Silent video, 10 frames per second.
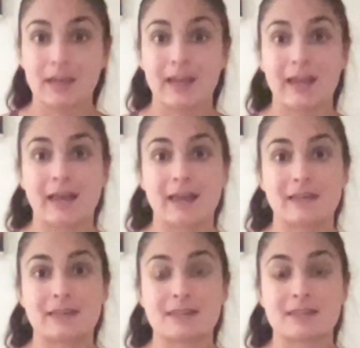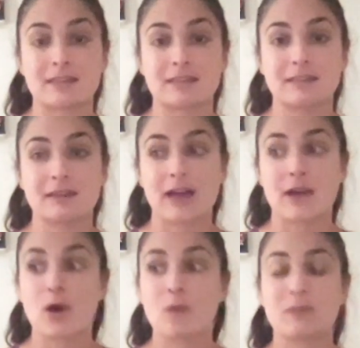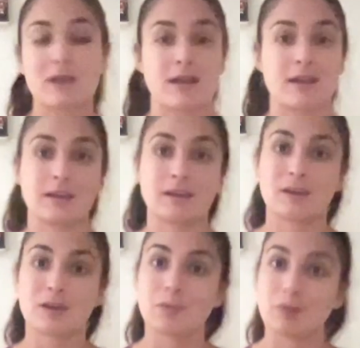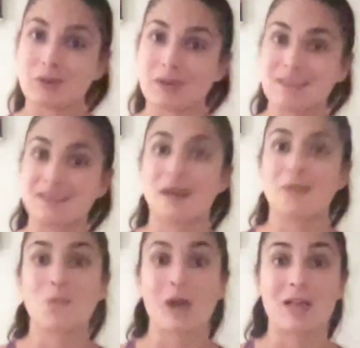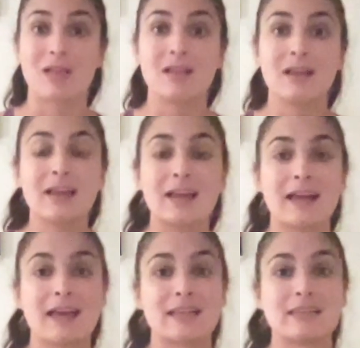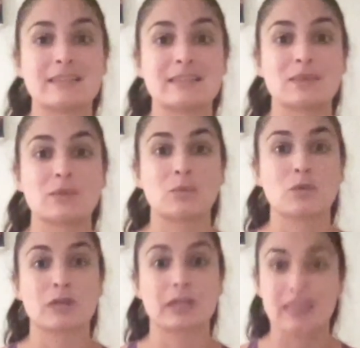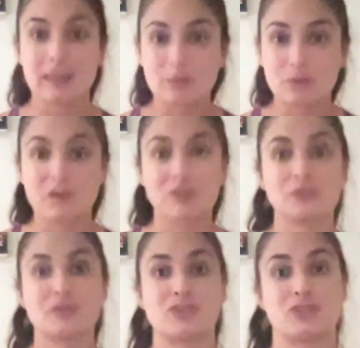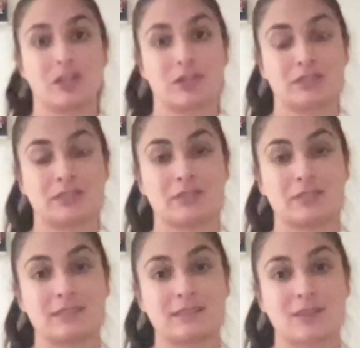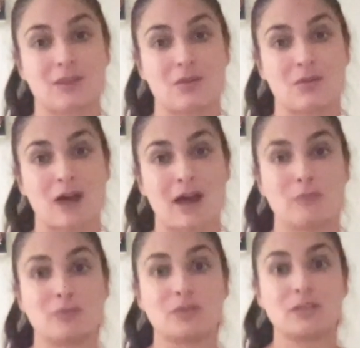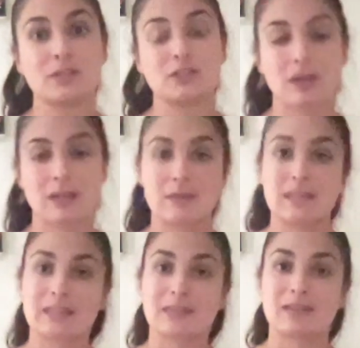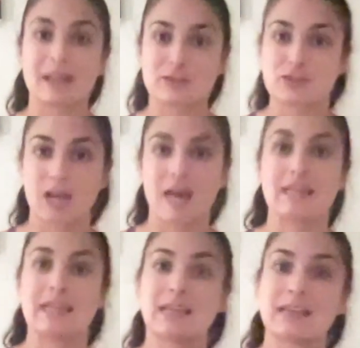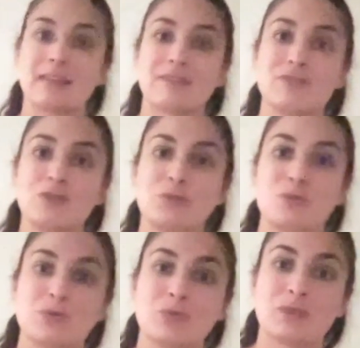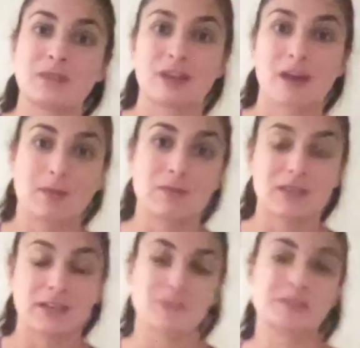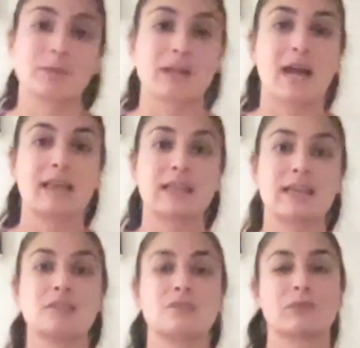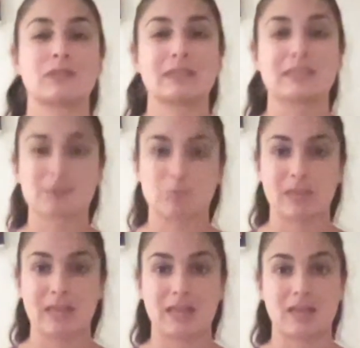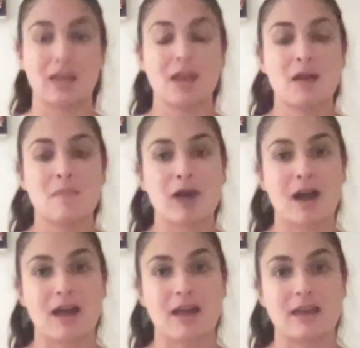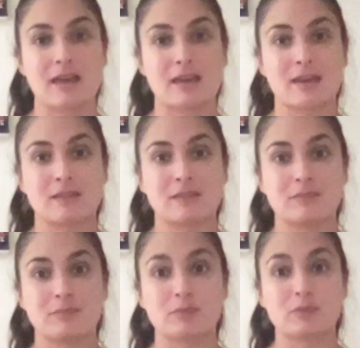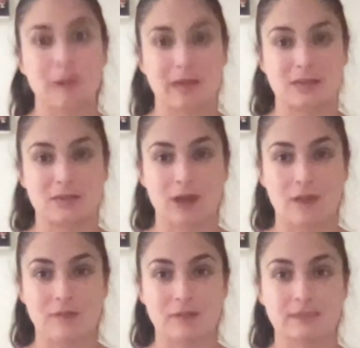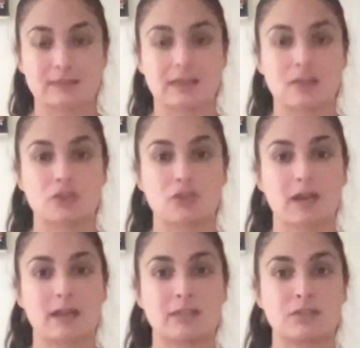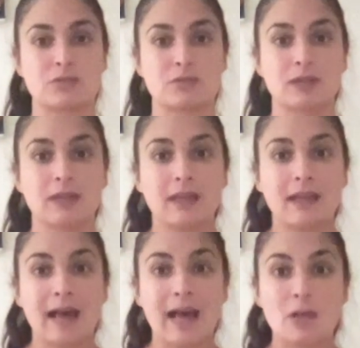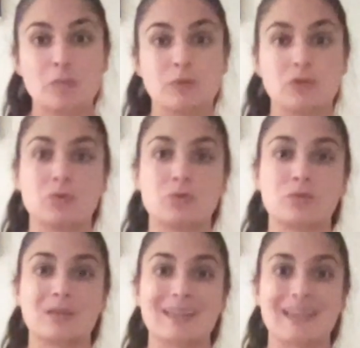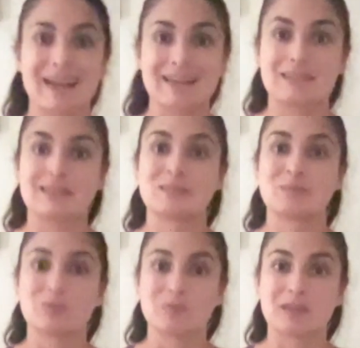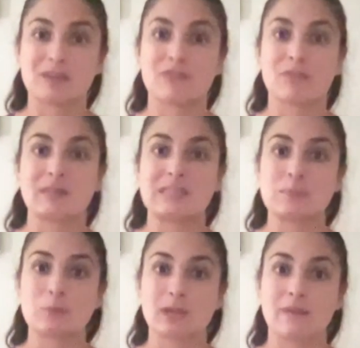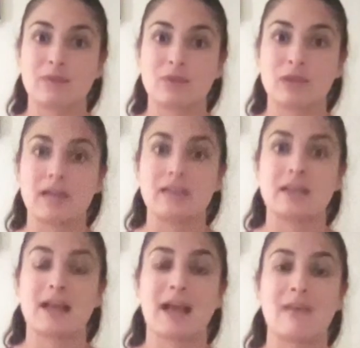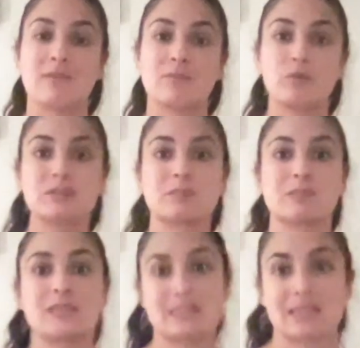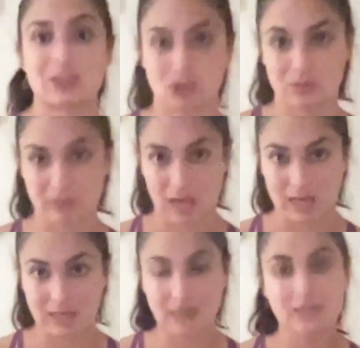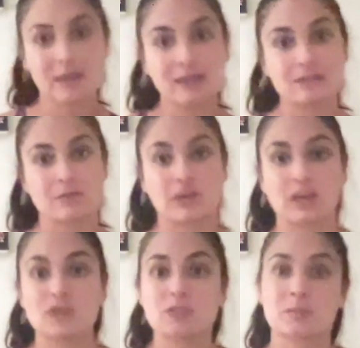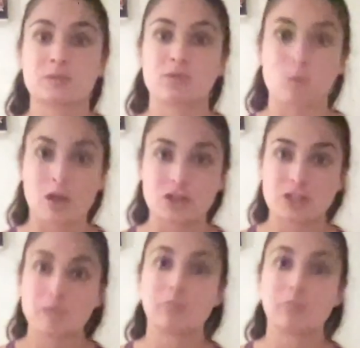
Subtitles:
And I hope that I can communicate that well. And we're going to keep moving through this chair series, so I will try to be a little less chatty in the coming videos. But I like to really explain my perspective on this and try to help you connect to this movement from a deeper level and put some intention behind it. So thank you so much for watching.